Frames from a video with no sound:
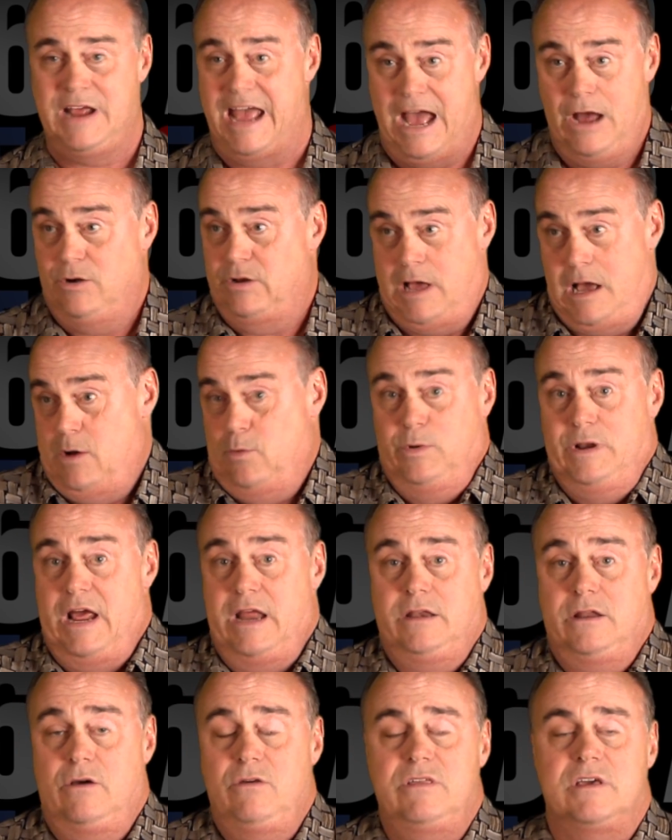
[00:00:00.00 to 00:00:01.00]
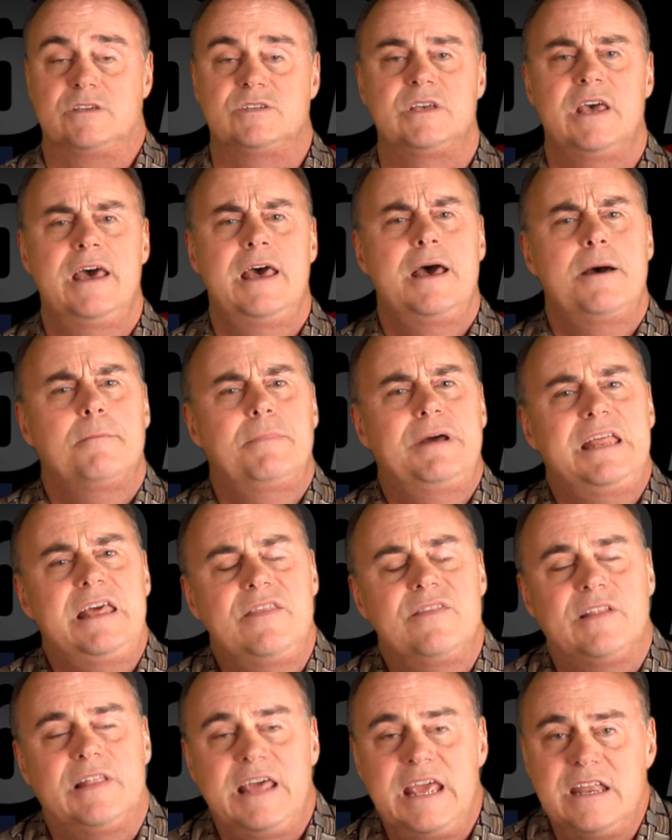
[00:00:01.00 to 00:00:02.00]
How would I know this? But
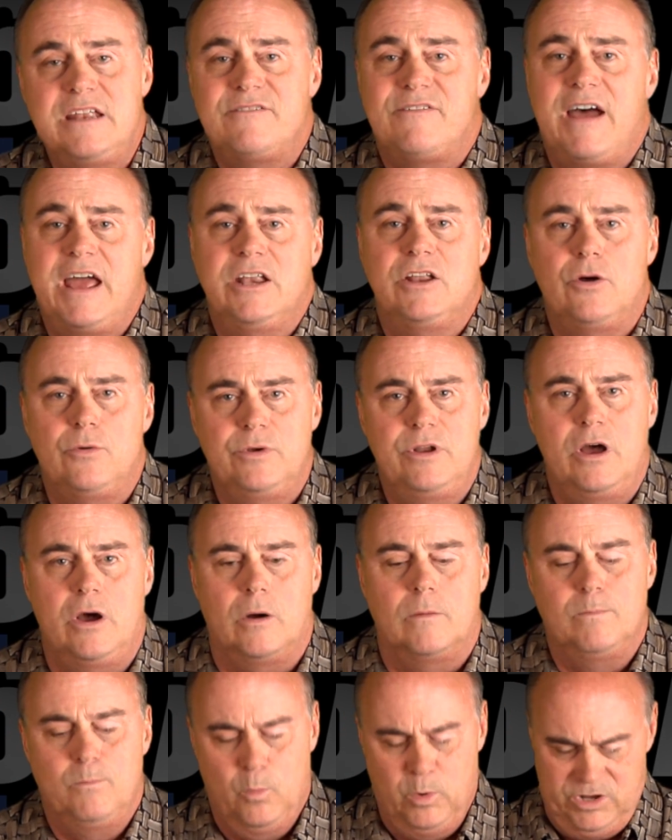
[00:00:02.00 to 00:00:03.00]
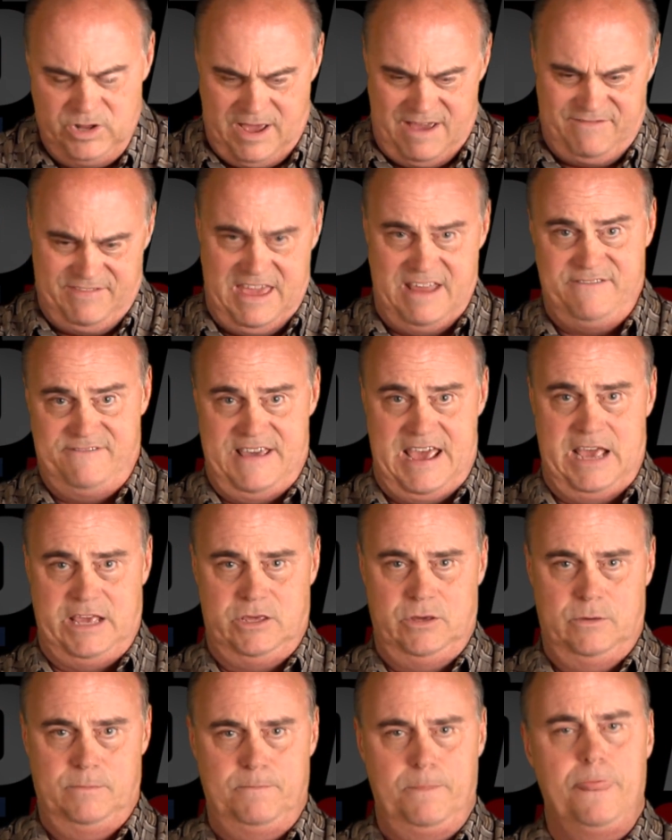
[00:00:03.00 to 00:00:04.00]
in the land of I don't know, when you have that
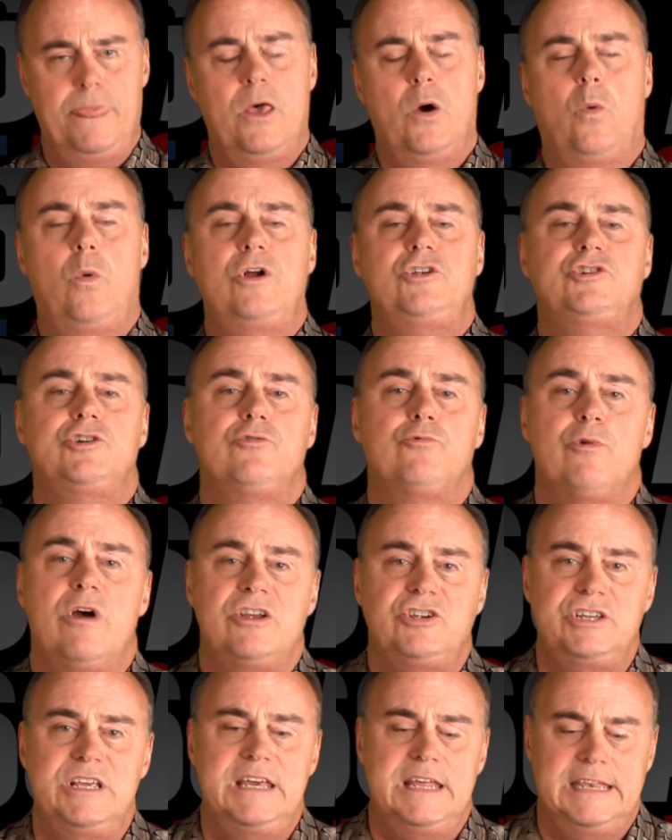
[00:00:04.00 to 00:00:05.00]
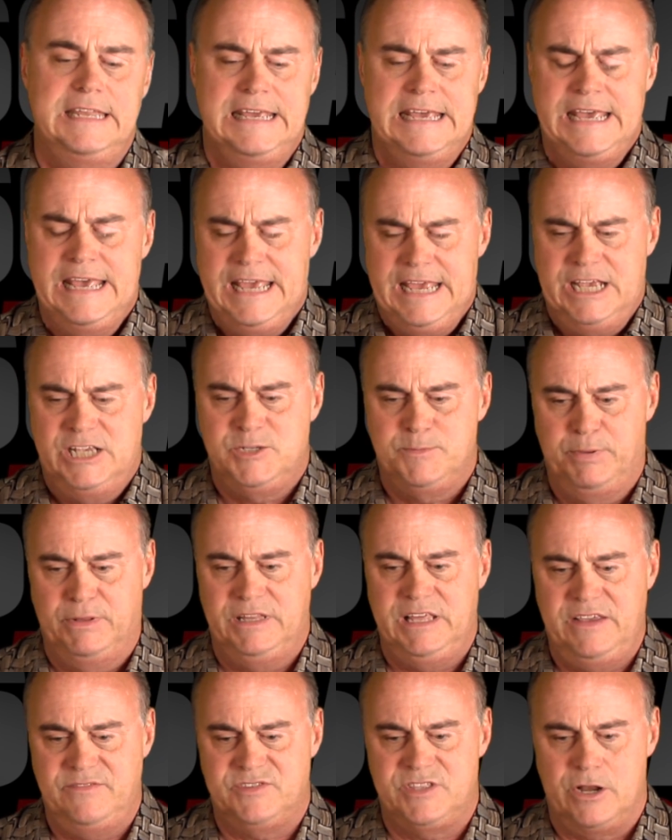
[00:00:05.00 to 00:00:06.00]
vacuum, what should rush in is
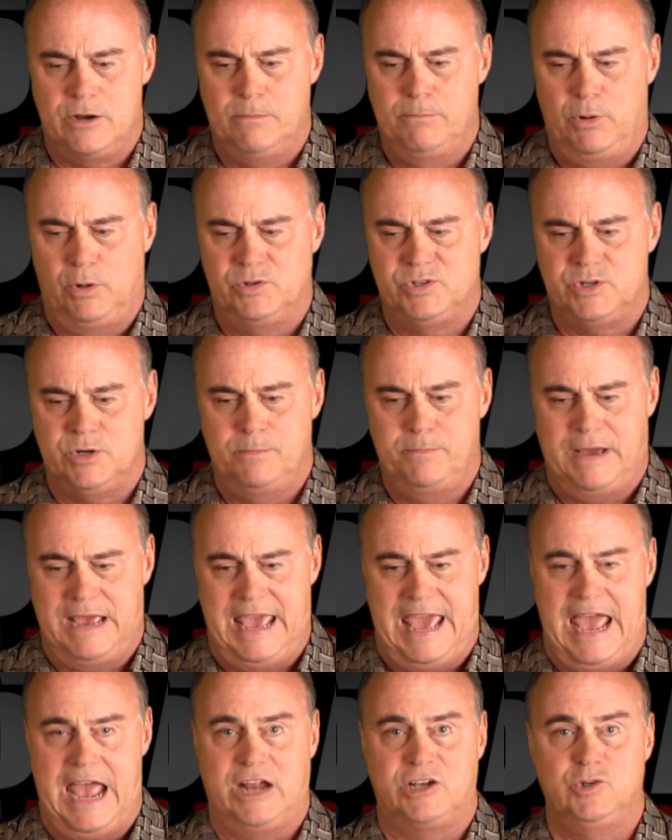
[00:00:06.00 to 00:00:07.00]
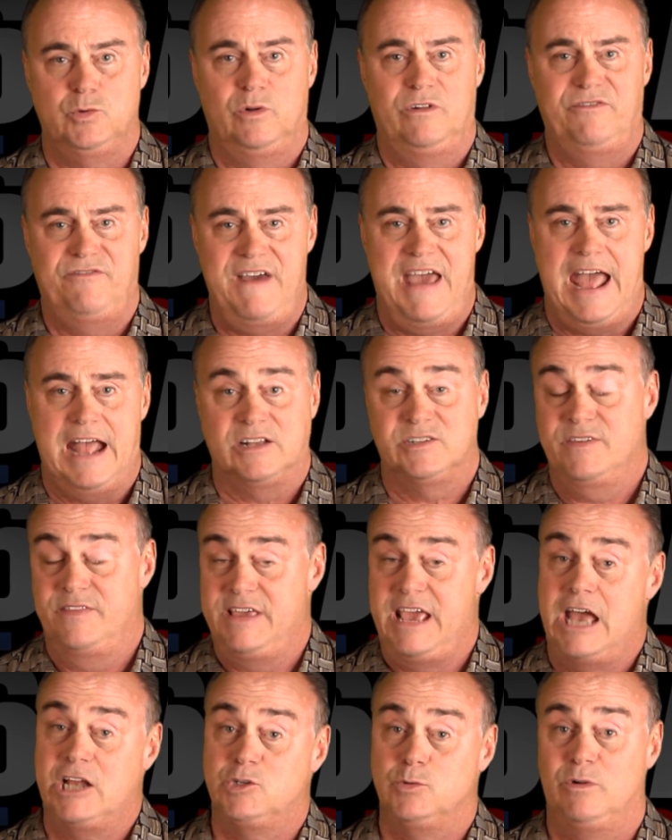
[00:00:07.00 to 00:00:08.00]
beliefs that are bolstered by actual facts. And
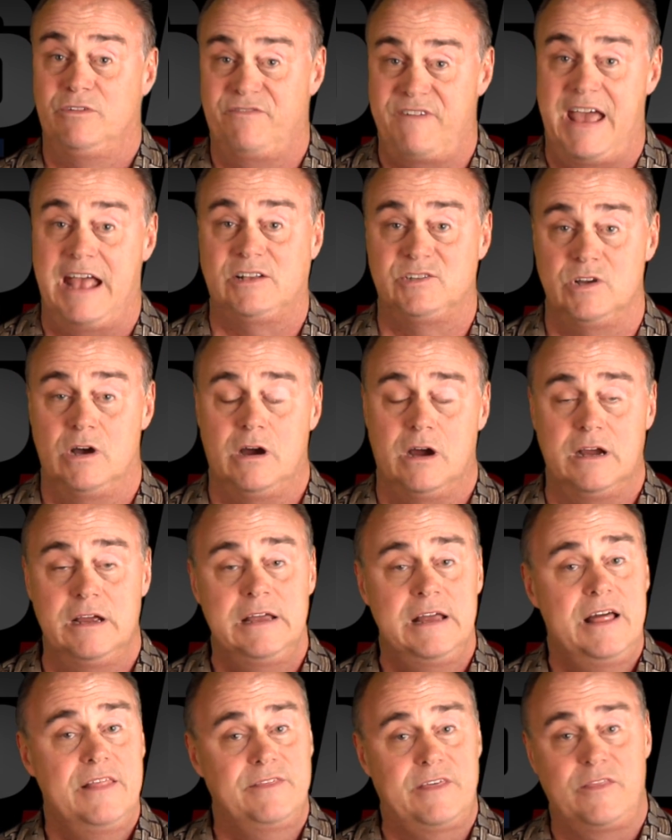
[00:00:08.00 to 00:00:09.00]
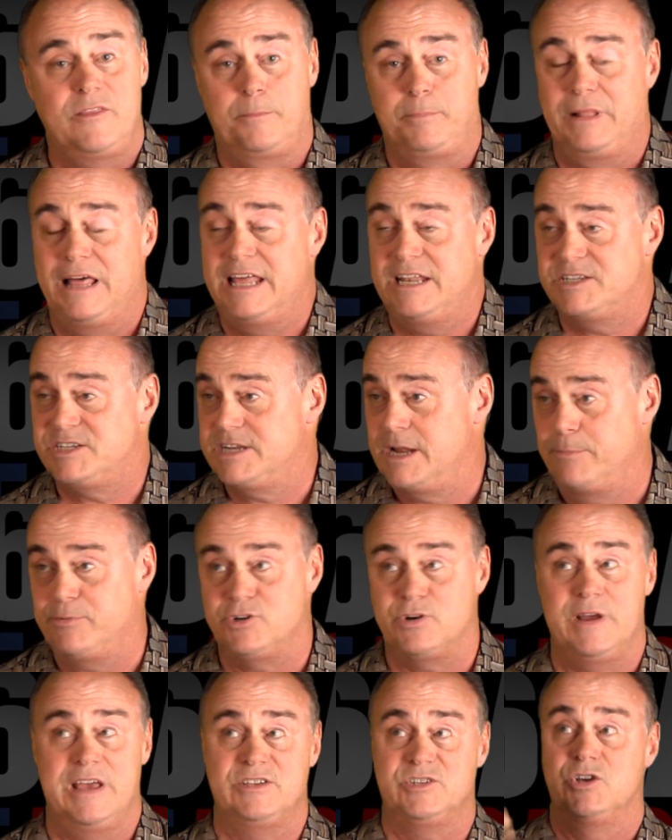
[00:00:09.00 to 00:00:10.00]
the actual facts are that the planet's
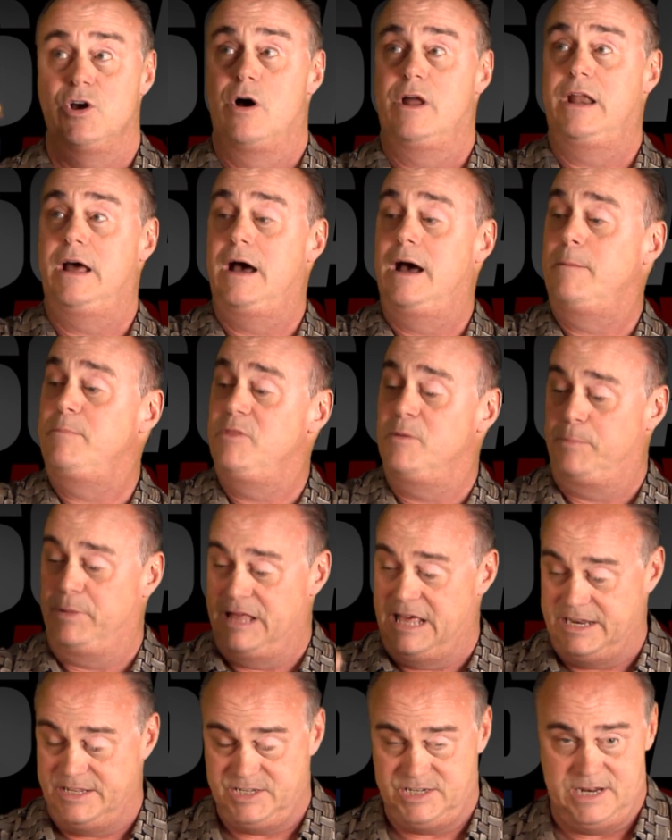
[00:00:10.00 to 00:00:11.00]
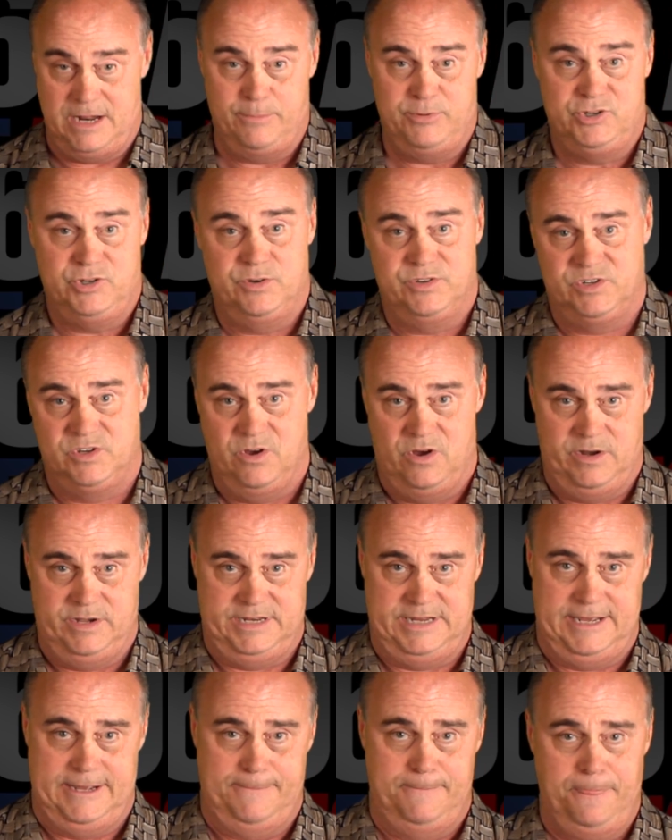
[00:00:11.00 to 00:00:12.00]
temperature has gone up, the planet's temperature has gone
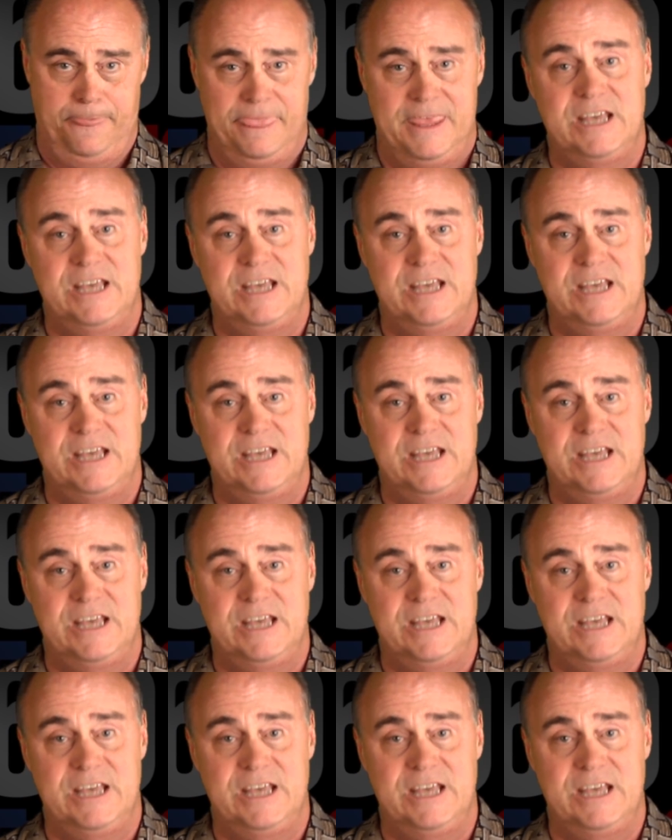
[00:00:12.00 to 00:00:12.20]
down.